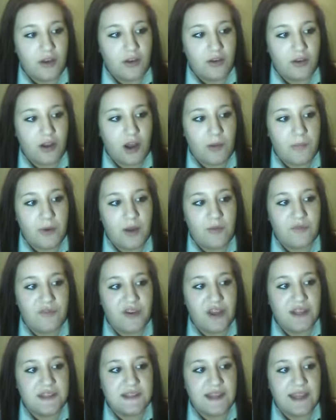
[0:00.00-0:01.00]
coming up
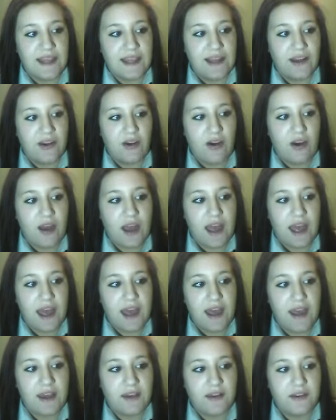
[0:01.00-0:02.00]
13, I
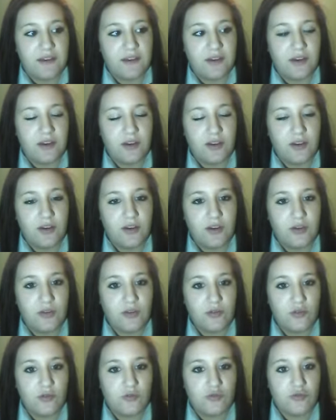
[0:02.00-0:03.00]
had
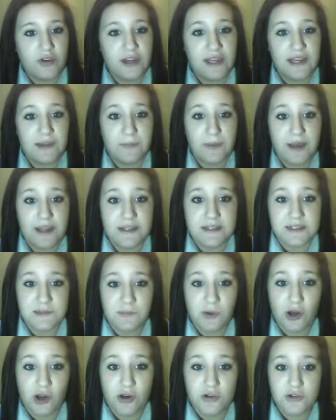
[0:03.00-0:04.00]
really bad
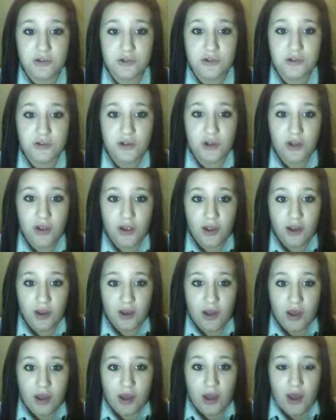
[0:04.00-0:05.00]
spots,
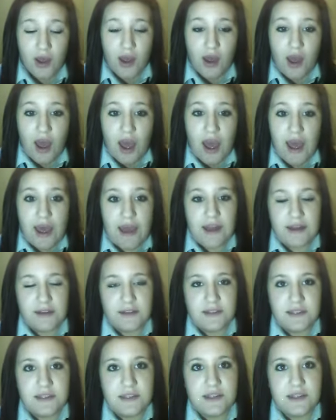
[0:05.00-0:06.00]
and